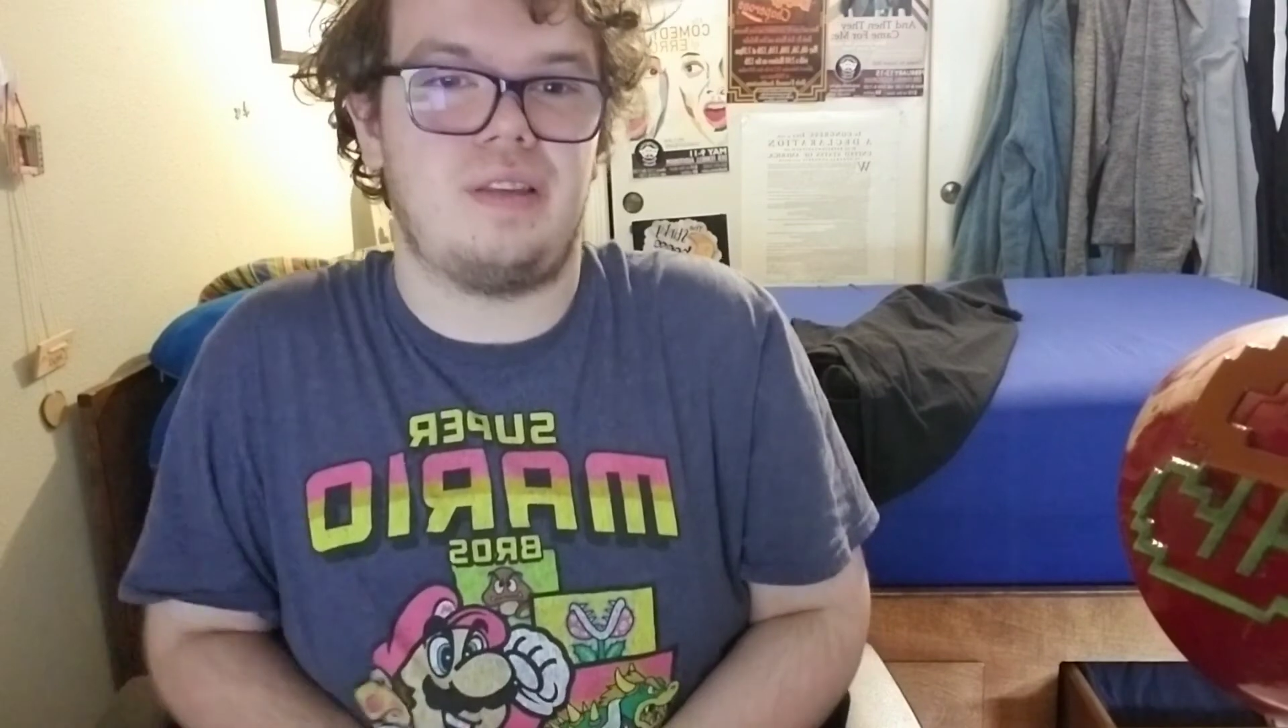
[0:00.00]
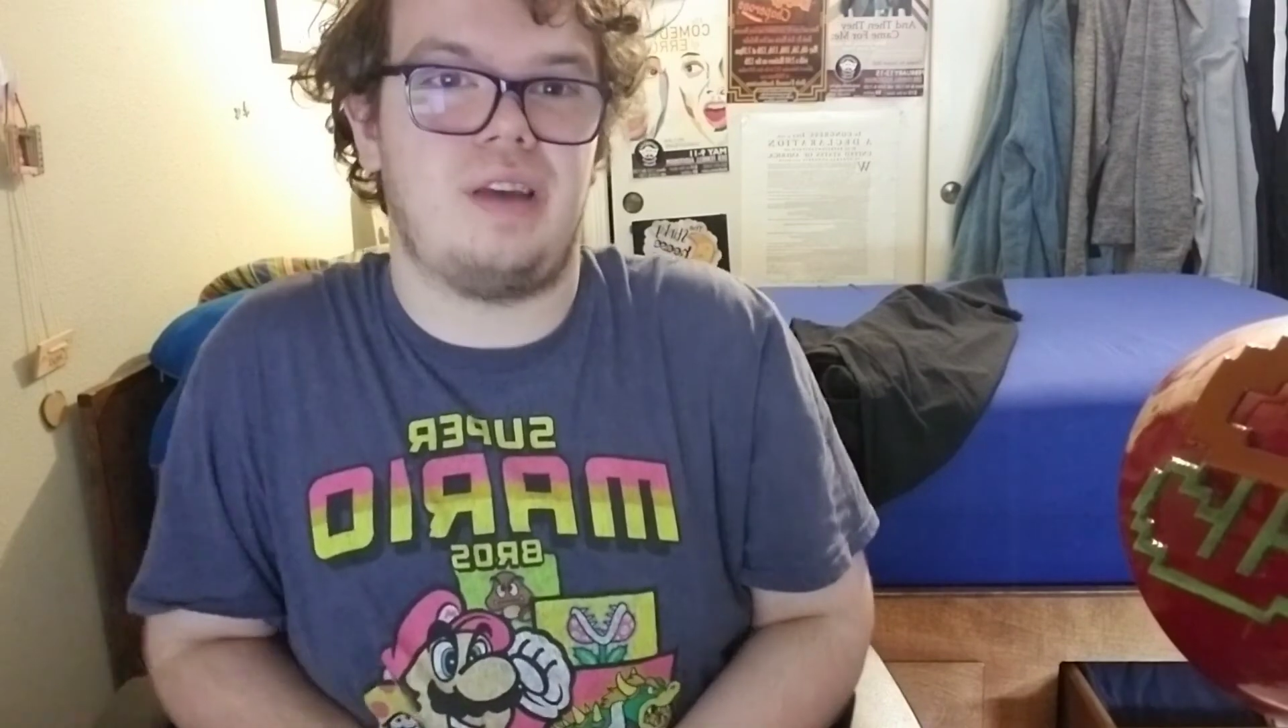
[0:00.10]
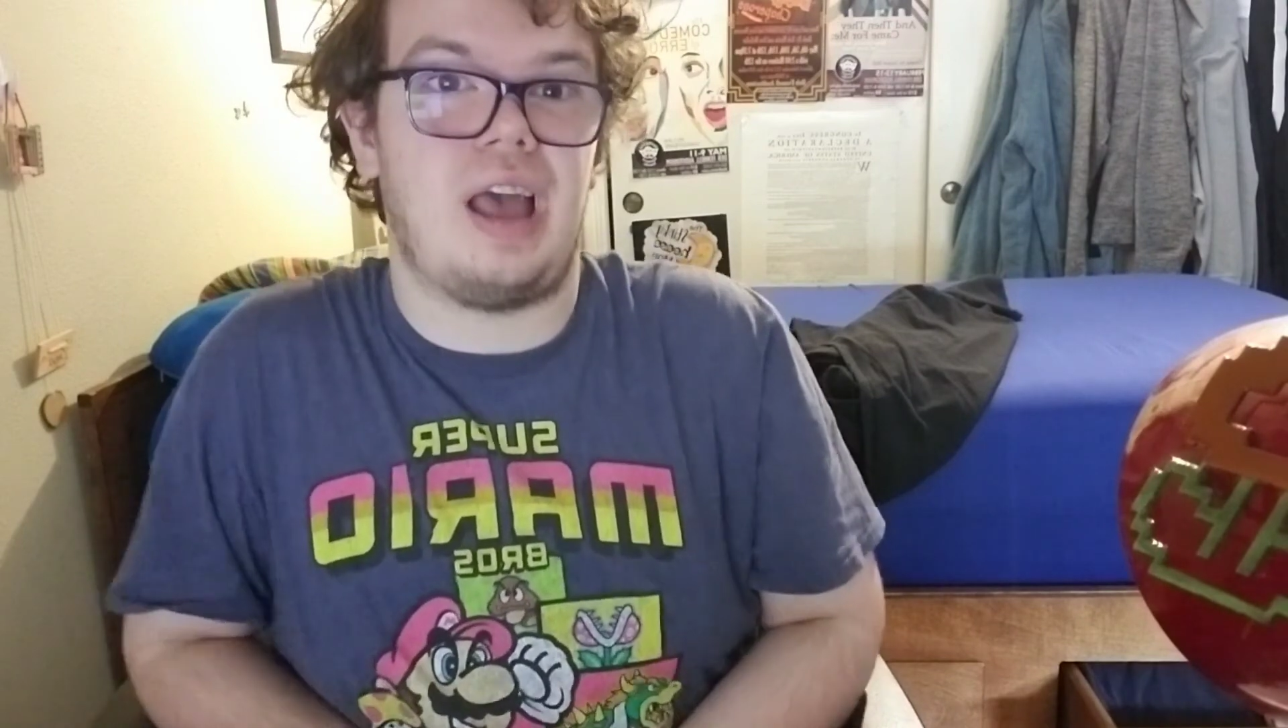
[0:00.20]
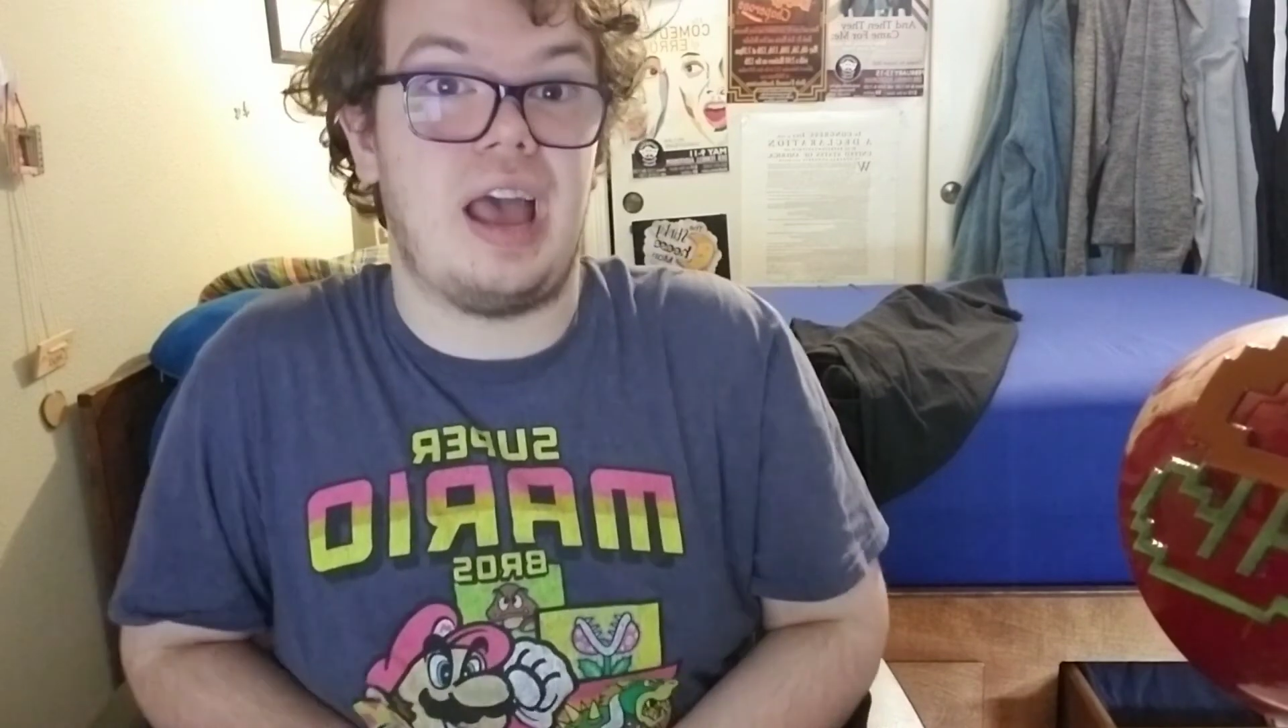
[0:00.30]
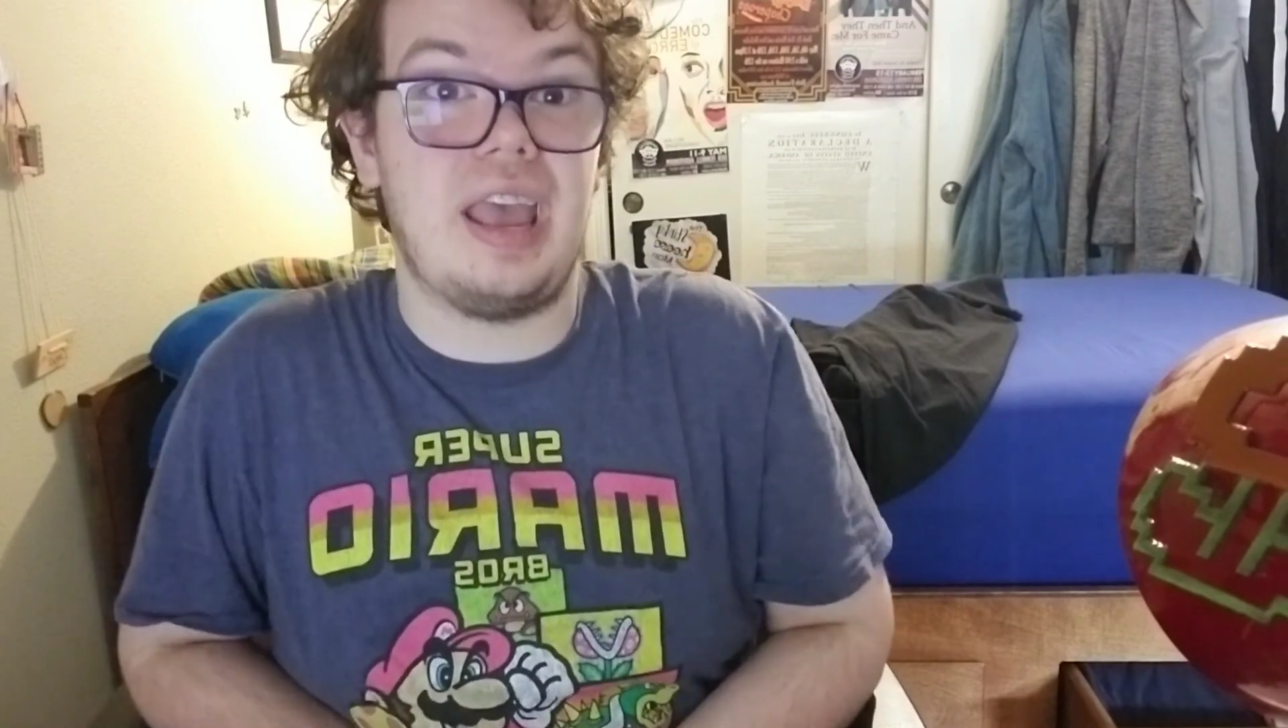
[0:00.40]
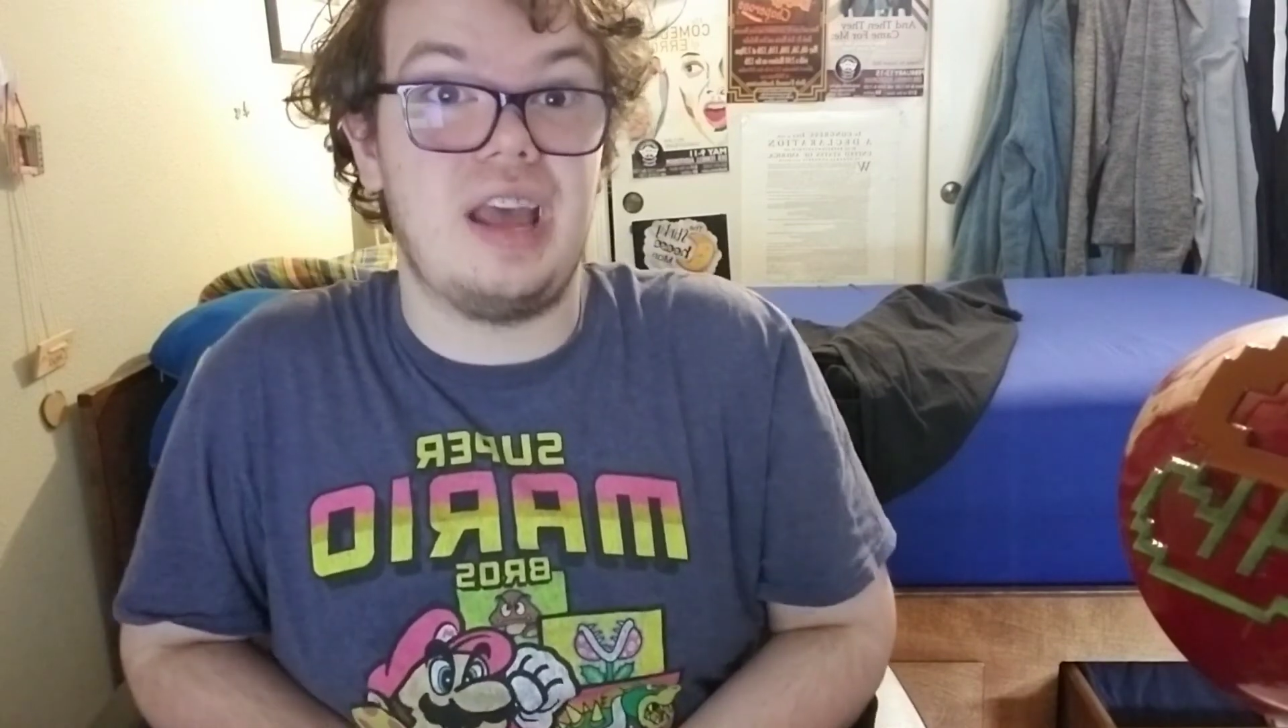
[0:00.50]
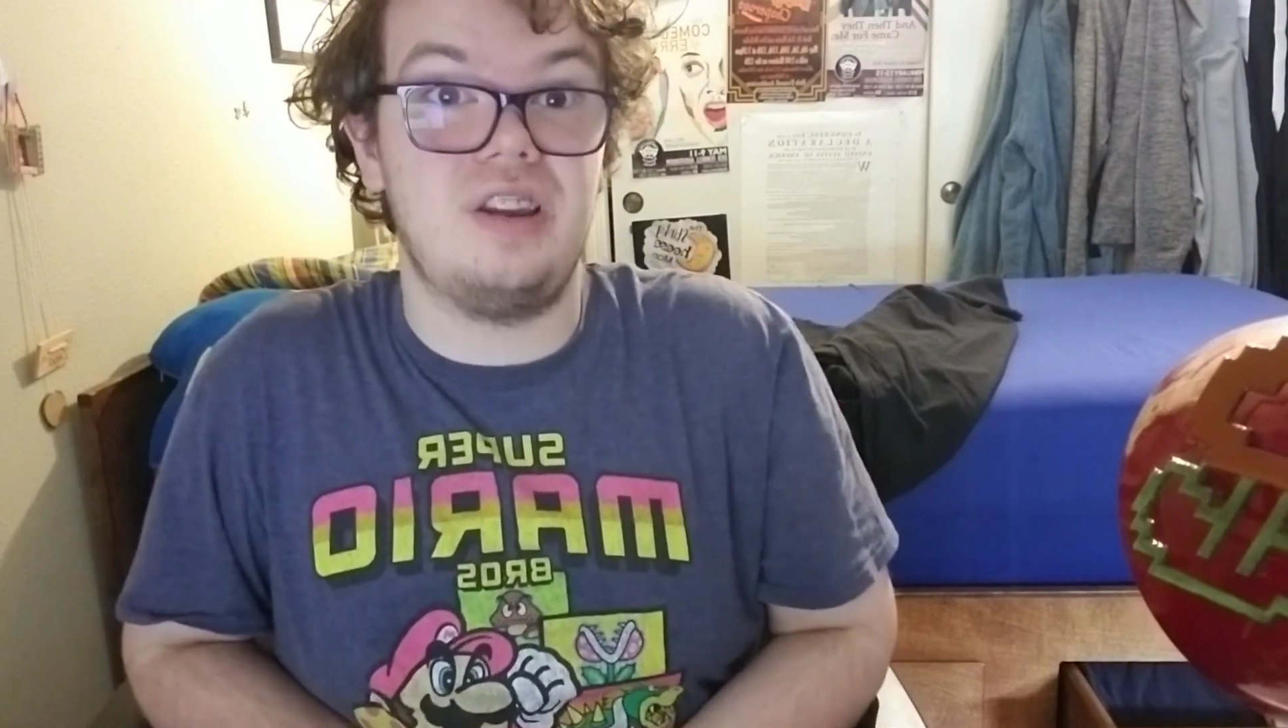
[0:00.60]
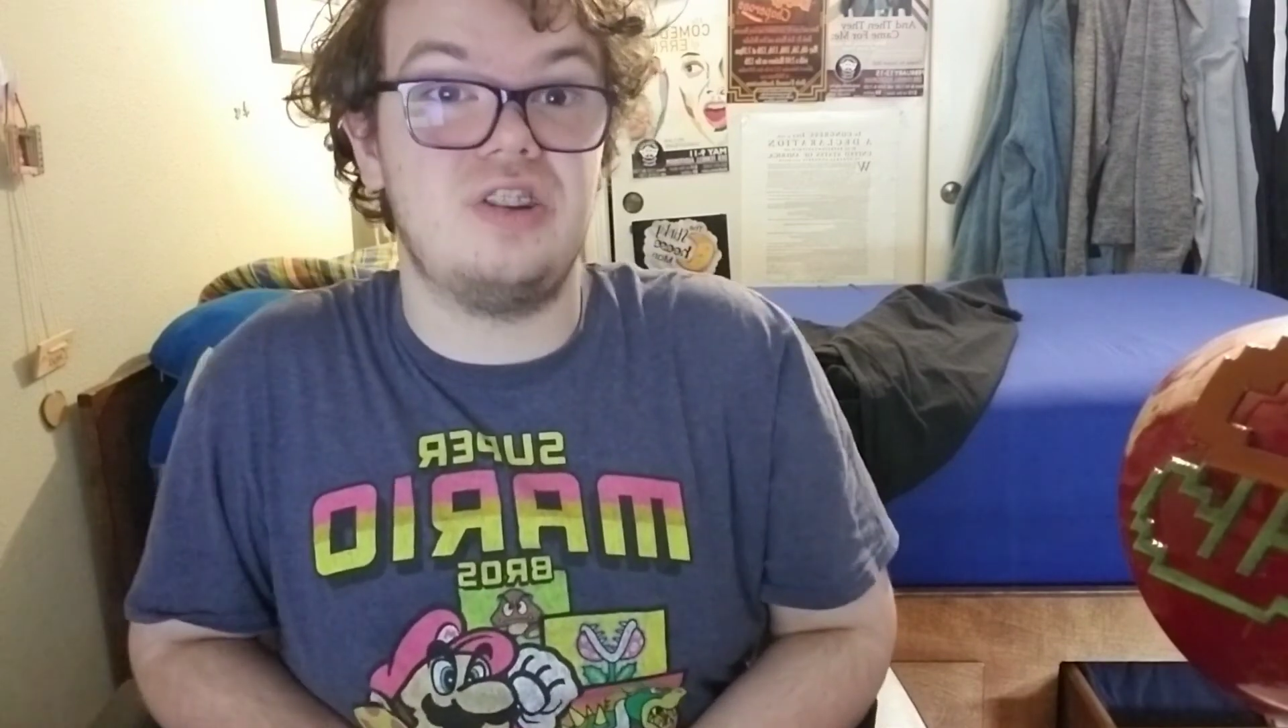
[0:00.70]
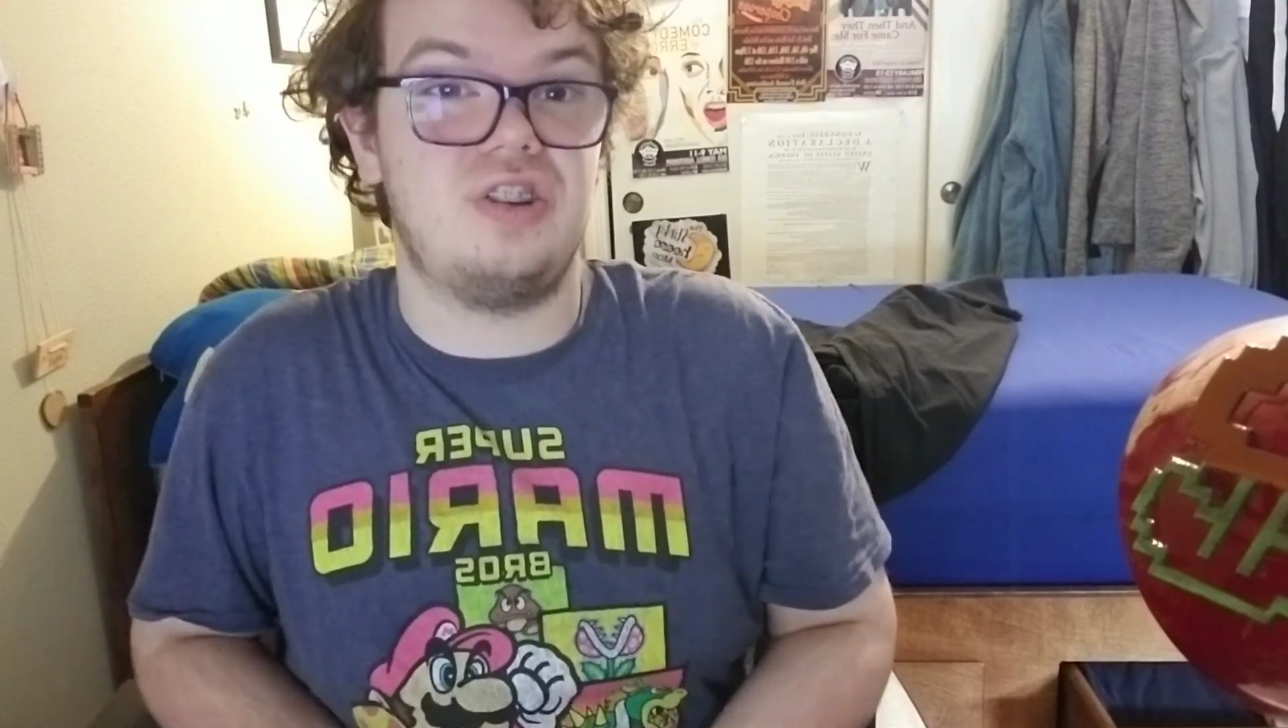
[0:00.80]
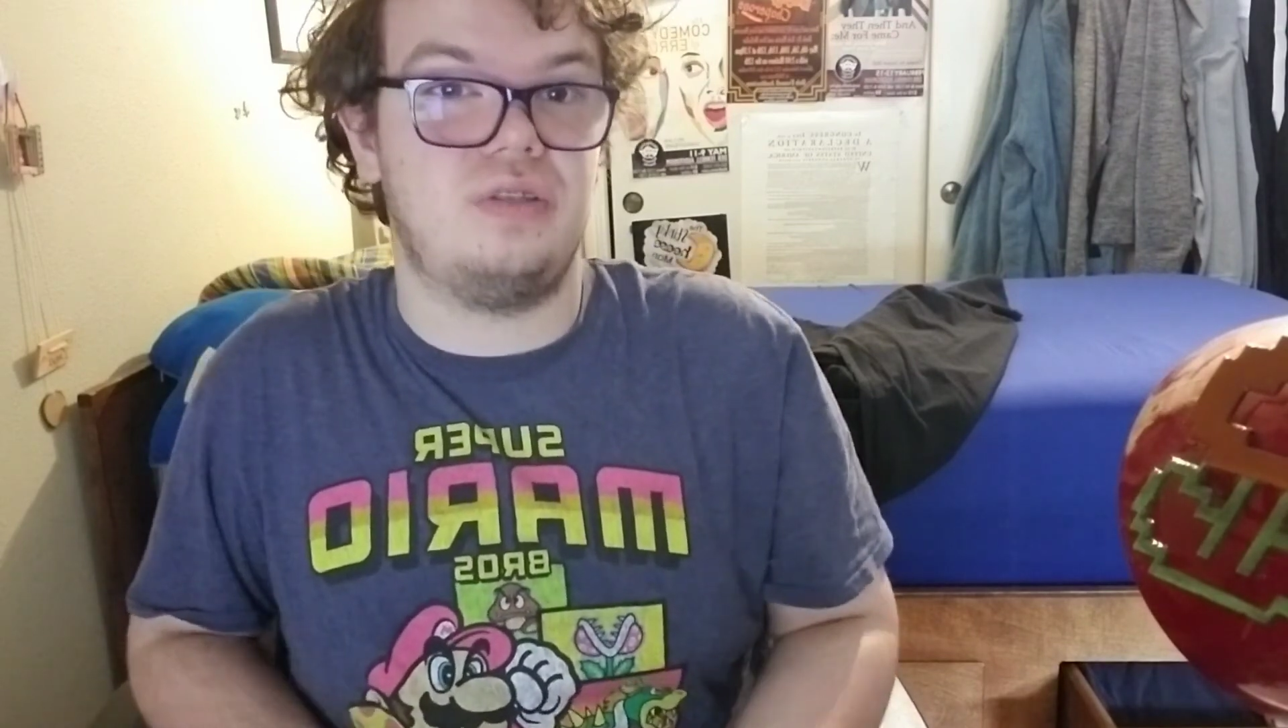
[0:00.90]
I had
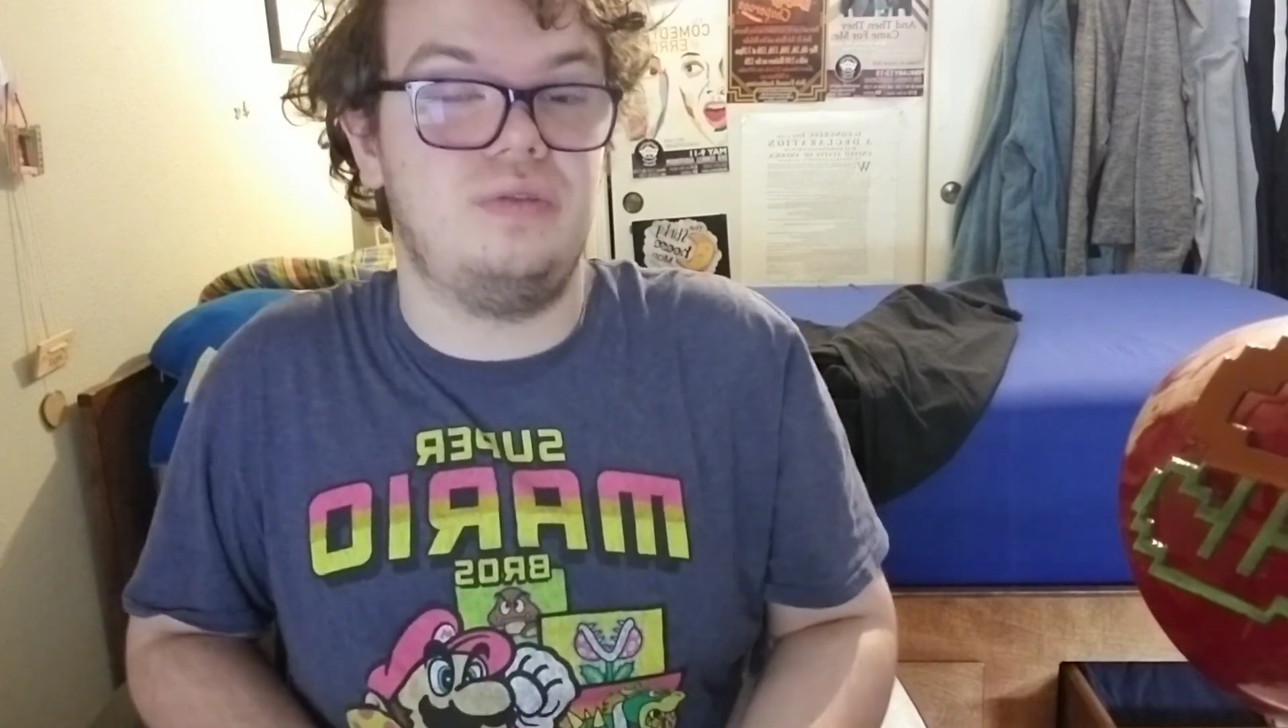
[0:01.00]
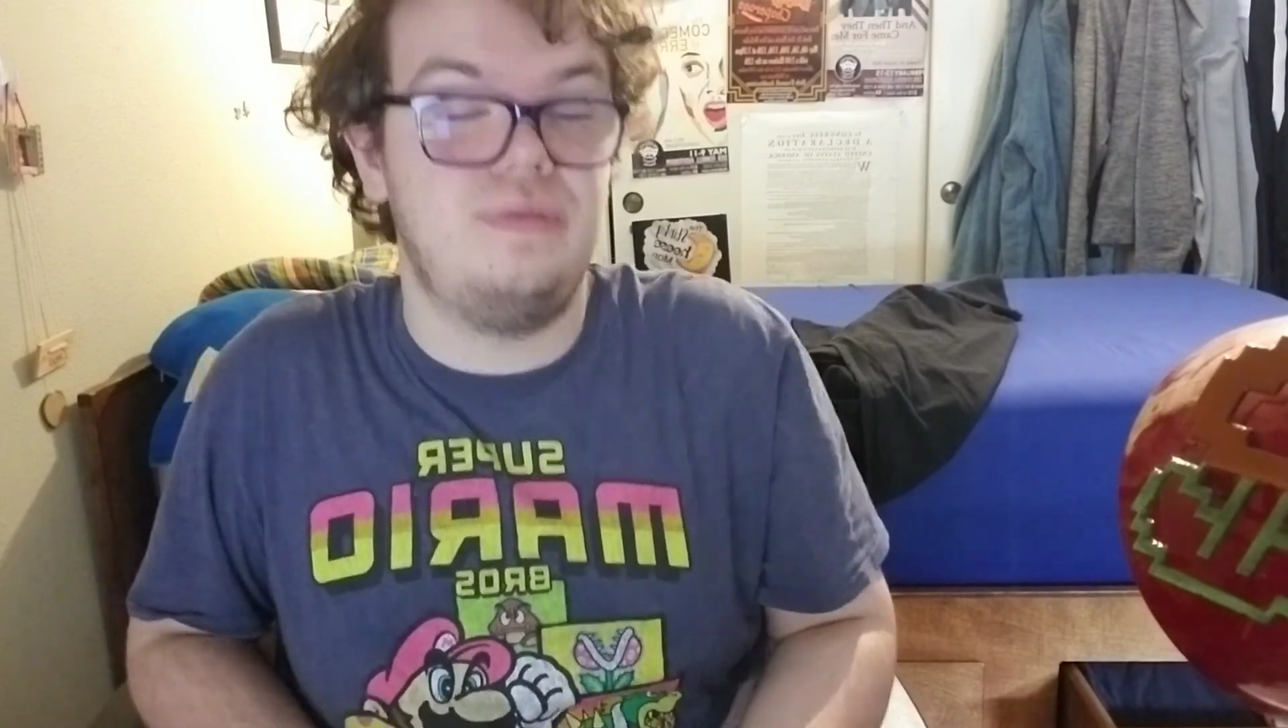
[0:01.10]
a general